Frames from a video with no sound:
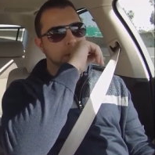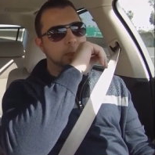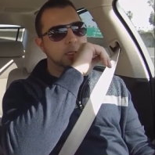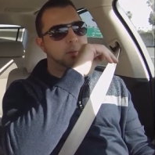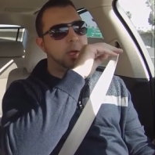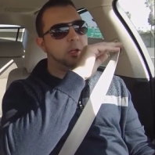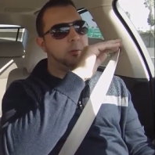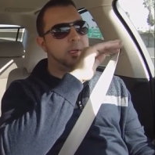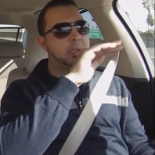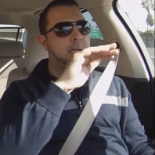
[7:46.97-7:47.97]
the
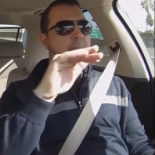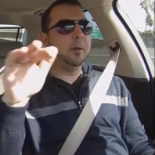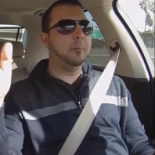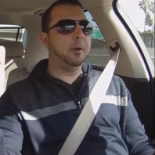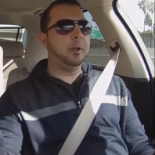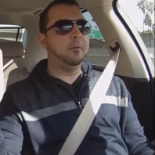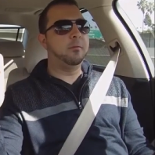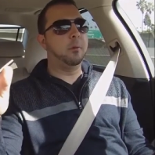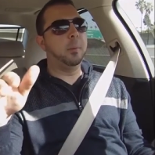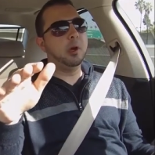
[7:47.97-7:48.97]
spectrum is unlimited
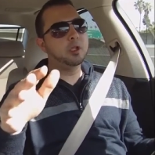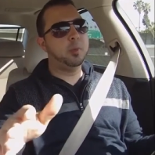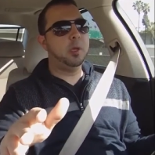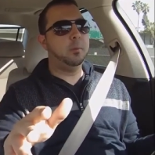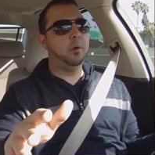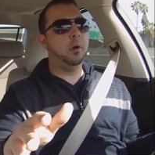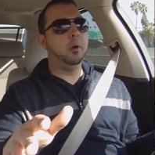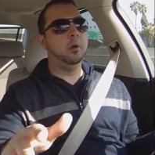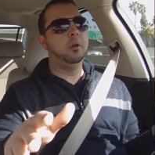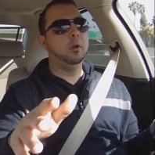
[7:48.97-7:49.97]
for most people